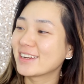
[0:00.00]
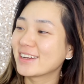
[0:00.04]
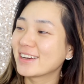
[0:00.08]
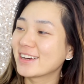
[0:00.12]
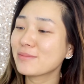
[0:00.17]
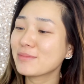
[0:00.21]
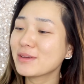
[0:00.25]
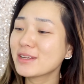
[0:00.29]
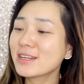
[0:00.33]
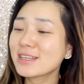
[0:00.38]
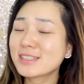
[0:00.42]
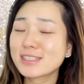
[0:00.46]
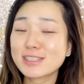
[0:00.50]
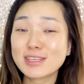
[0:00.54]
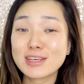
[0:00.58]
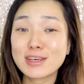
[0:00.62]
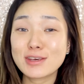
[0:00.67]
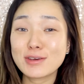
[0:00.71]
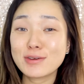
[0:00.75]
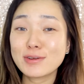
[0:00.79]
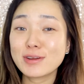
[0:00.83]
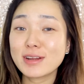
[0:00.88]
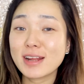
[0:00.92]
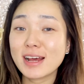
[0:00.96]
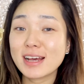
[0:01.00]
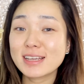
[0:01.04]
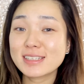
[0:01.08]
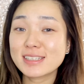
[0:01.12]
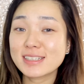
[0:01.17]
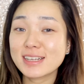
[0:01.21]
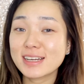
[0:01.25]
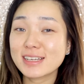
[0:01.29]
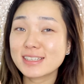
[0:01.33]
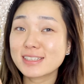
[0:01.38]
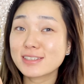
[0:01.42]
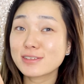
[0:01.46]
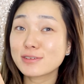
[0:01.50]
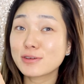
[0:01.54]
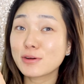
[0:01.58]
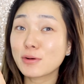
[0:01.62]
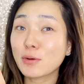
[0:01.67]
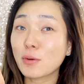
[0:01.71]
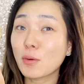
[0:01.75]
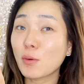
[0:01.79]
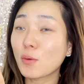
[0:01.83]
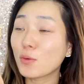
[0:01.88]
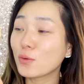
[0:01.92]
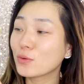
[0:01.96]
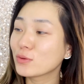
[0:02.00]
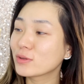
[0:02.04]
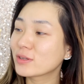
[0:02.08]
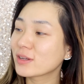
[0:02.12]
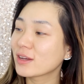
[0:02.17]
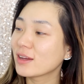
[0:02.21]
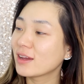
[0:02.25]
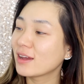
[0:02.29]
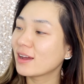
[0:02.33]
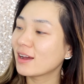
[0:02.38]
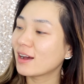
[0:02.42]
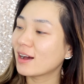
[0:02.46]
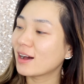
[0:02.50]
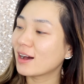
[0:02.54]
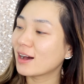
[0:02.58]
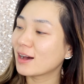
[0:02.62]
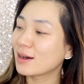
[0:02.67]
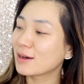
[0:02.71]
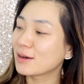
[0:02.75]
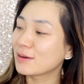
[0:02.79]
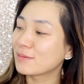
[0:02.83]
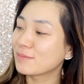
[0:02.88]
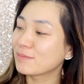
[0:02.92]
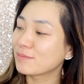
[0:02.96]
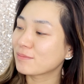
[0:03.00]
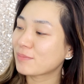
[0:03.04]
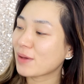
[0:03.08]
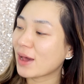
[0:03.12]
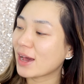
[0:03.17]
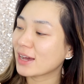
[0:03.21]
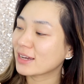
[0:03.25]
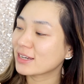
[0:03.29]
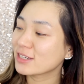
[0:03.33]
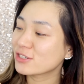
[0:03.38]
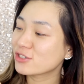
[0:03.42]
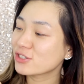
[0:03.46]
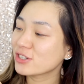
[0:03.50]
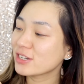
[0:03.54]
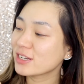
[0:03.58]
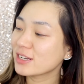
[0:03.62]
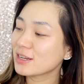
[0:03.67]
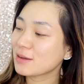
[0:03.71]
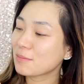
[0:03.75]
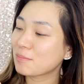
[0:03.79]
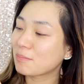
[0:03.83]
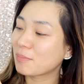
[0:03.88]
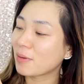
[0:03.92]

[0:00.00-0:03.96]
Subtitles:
I mean, it's cute. It has nice little gold packaging,